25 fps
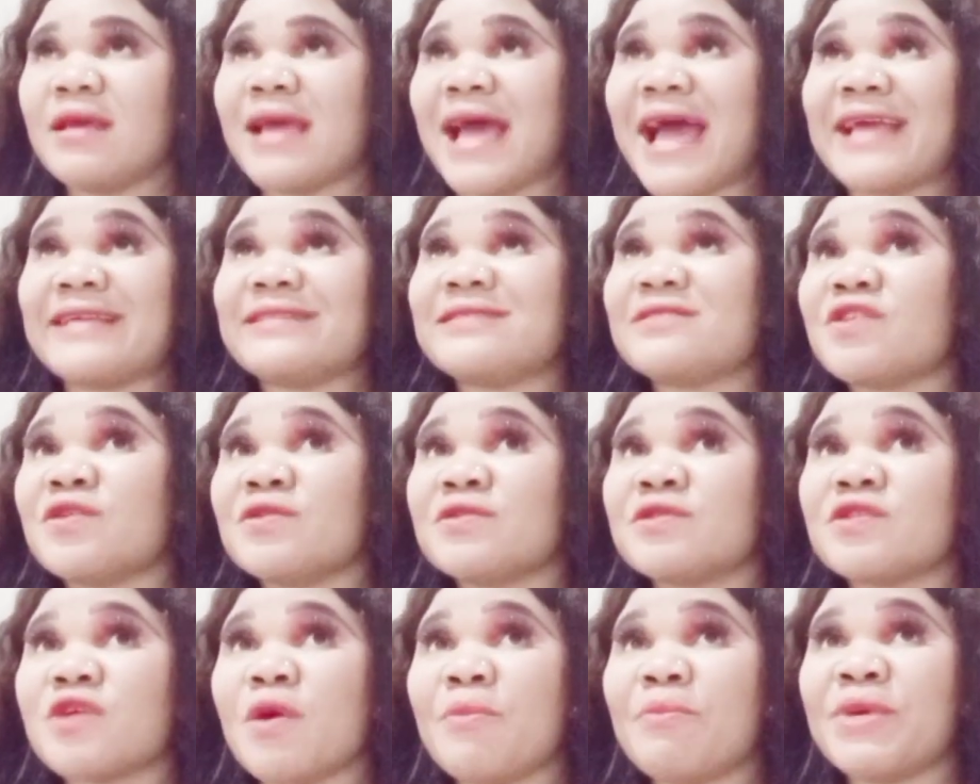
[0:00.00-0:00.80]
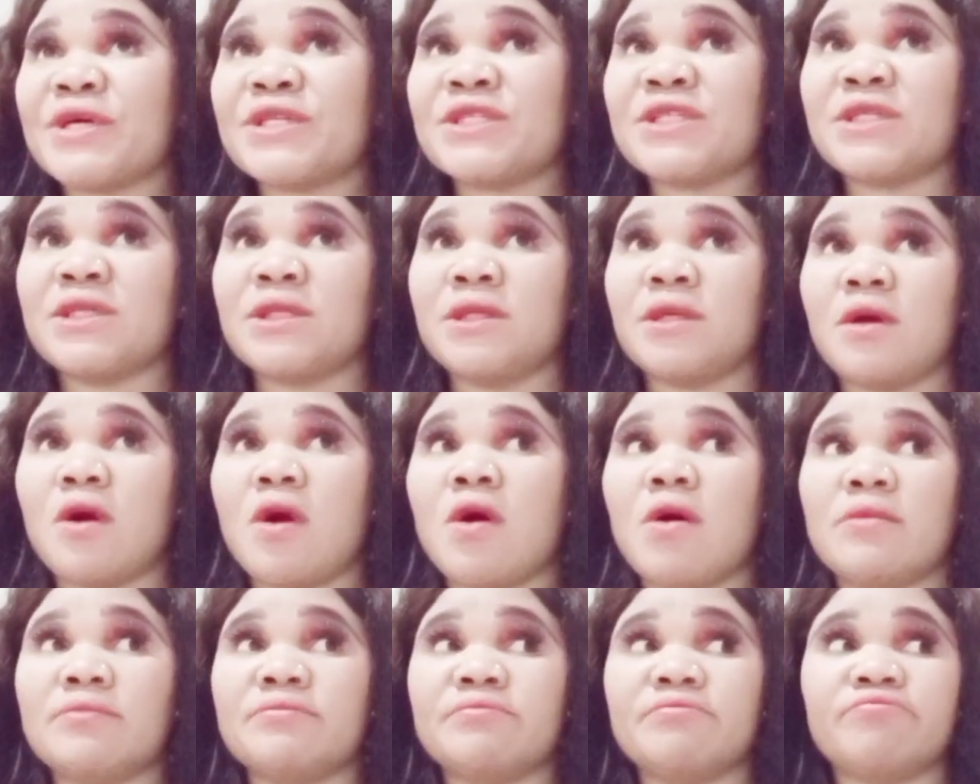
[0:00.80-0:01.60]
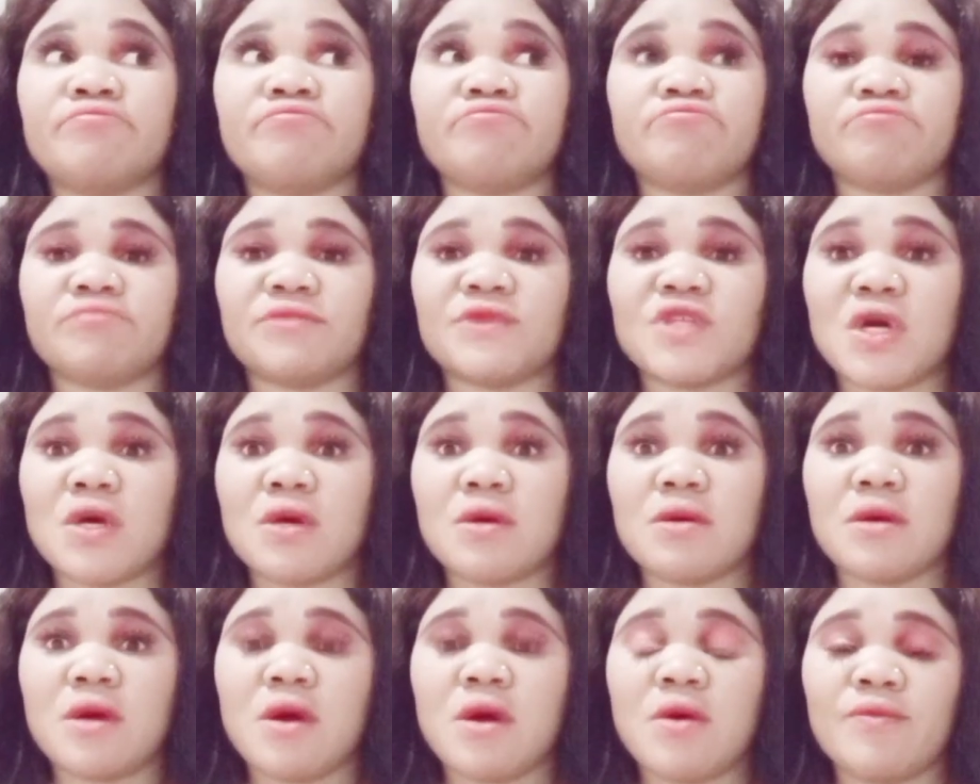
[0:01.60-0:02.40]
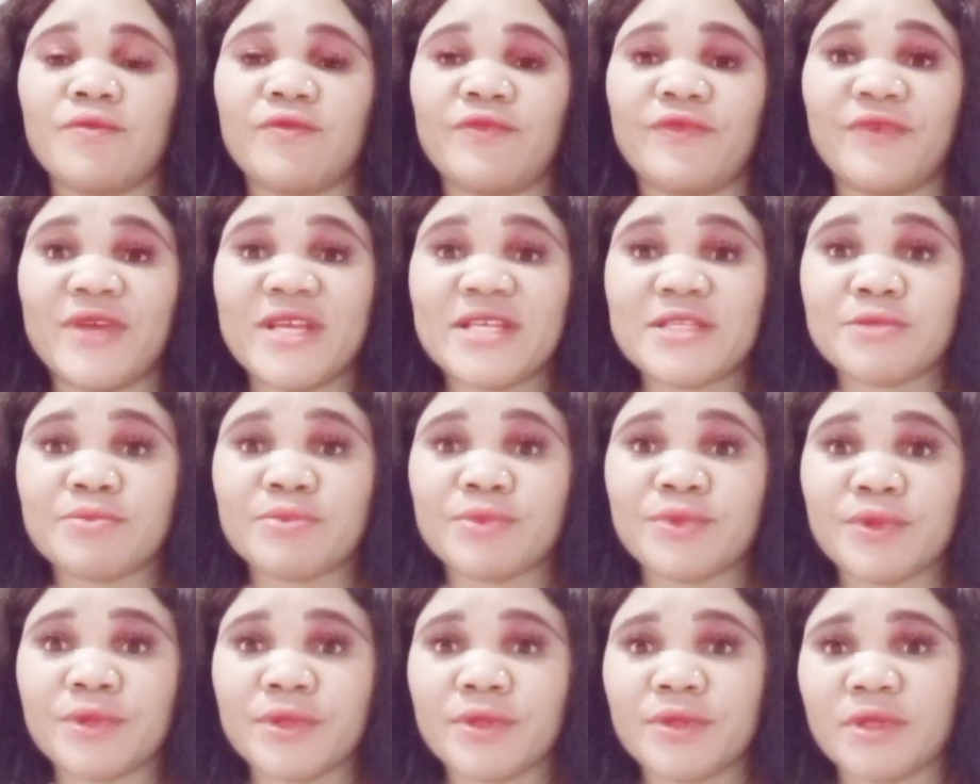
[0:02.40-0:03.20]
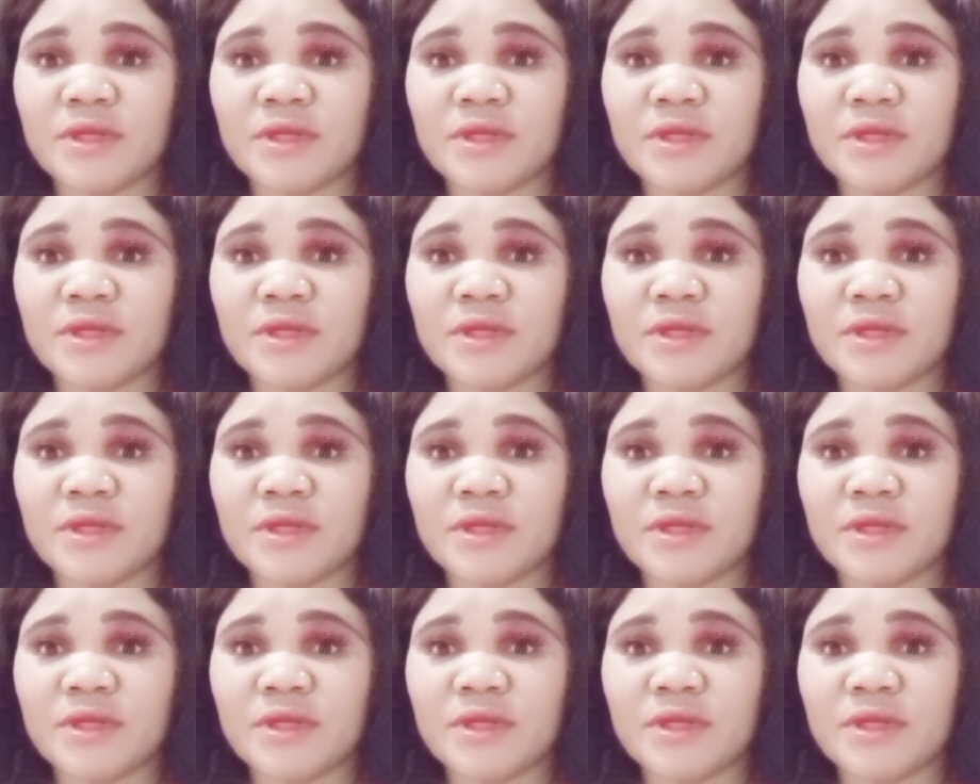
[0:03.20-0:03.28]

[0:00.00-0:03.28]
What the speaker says: I told somebody on Facebook,